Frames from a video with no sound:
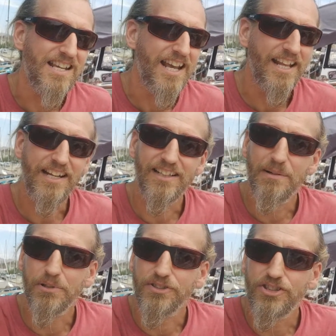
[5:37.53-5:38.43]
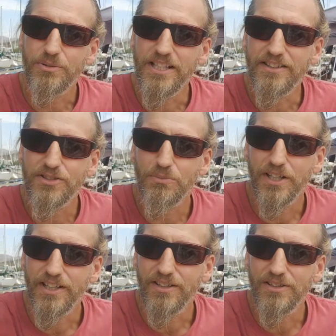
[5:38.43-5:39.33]
and ended up on streets where
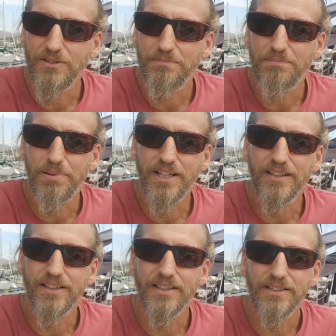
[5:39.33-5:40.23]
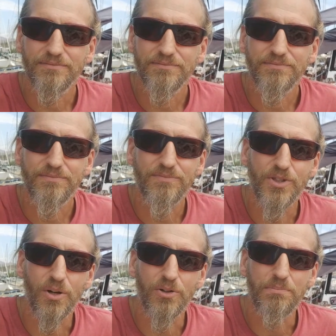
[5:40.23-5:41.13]
you mm-hmm. better
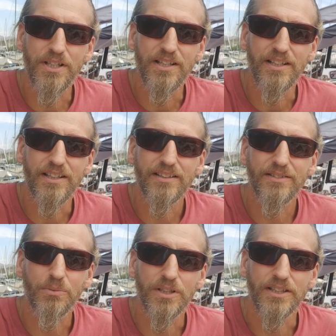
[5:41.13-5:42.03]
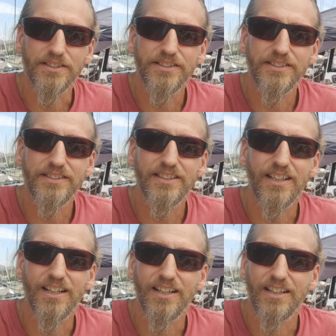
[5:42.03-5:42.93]
don't be with
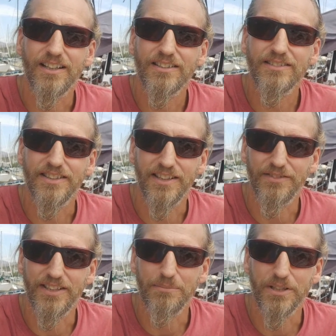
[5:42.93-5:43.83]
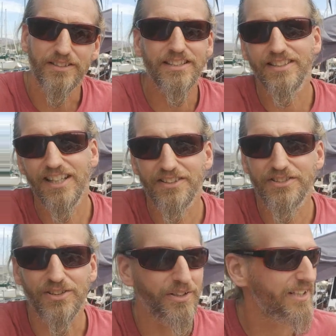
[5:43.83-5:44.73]
uh, an RV. But that's another
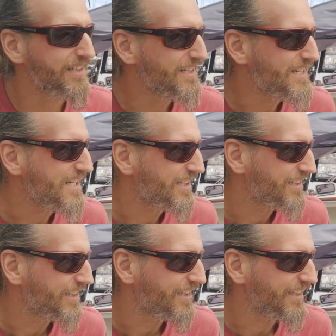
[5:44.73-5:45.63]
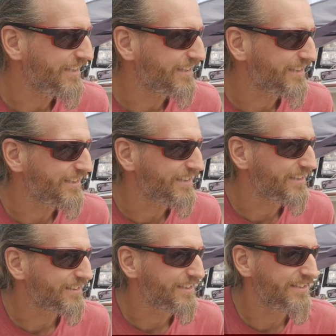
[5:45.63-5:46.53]
story. I
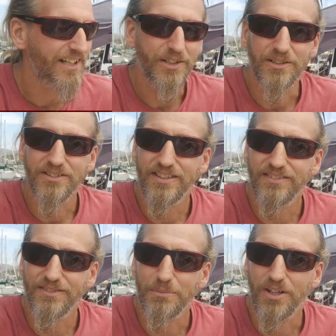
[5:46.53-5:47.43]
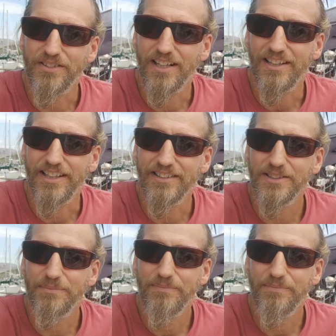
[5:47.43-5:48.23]
uh, tell you about that later.